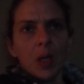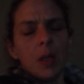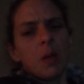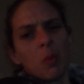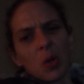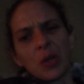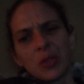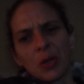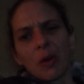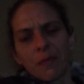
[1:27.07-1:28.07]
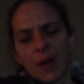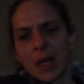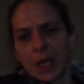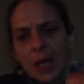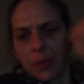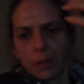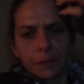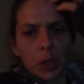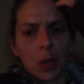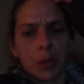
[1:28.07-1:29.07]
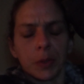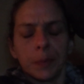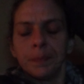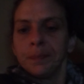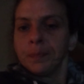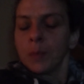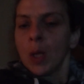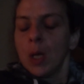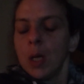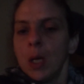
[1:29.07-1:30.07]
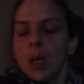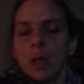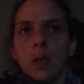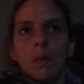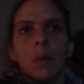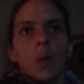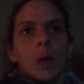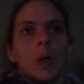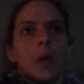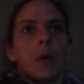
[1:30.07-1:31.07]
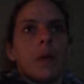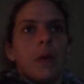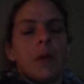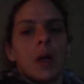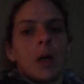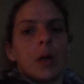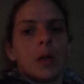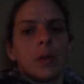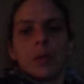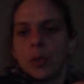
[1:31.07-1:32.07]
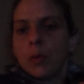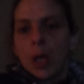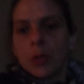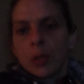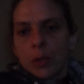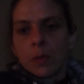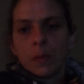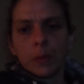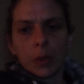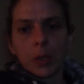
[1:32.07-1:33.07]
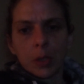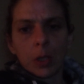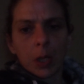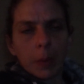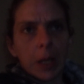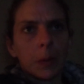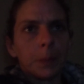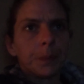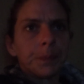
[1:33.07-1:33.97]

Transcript: and the more you start finding out their flaws, the more their true natures really start coming out.